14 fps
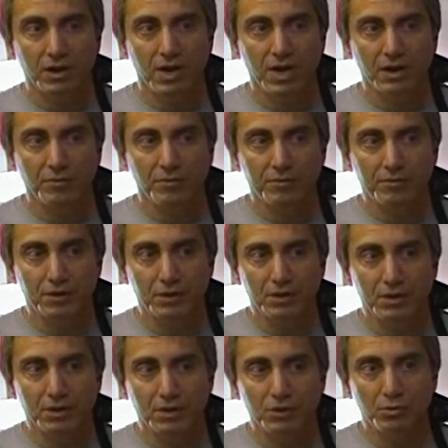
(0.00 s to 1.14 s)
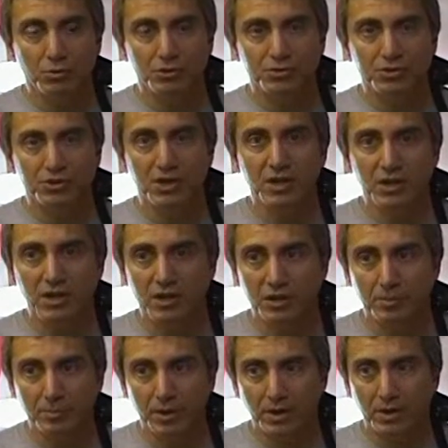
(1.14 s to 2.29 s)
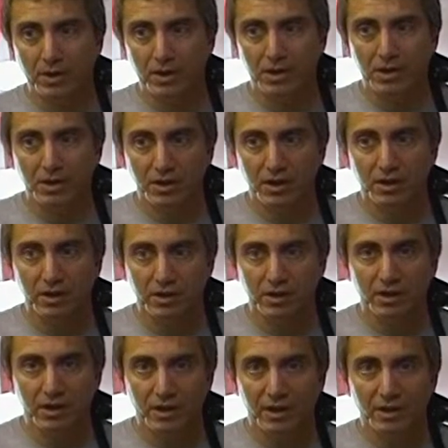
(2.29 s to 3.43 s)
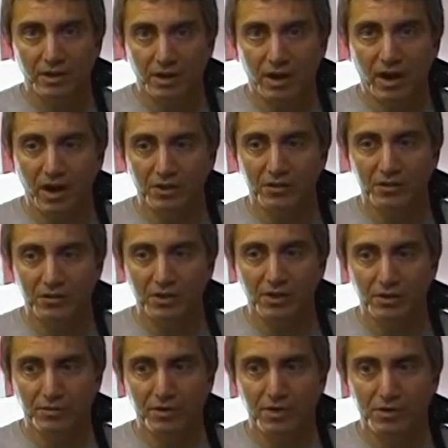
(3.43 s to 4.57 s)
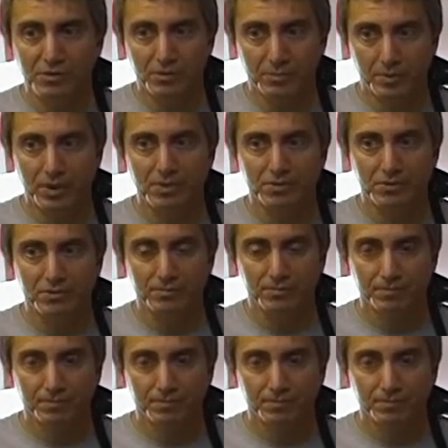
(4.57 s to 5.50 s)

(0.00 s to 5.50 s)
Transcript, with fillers: I have a feeling you will see an independent candidate on the televised debates